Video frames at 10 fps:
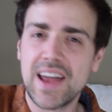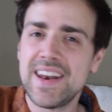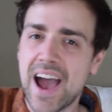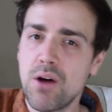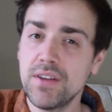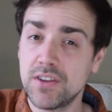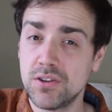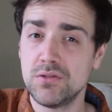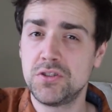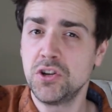And now we have to
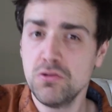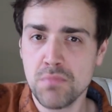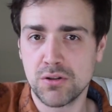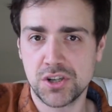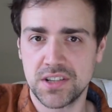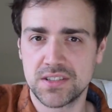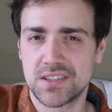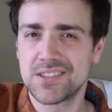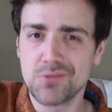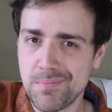do two motions.
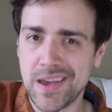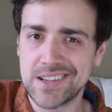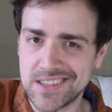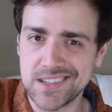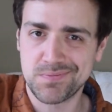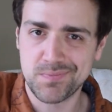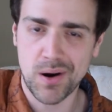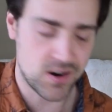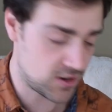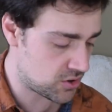This is what makes this part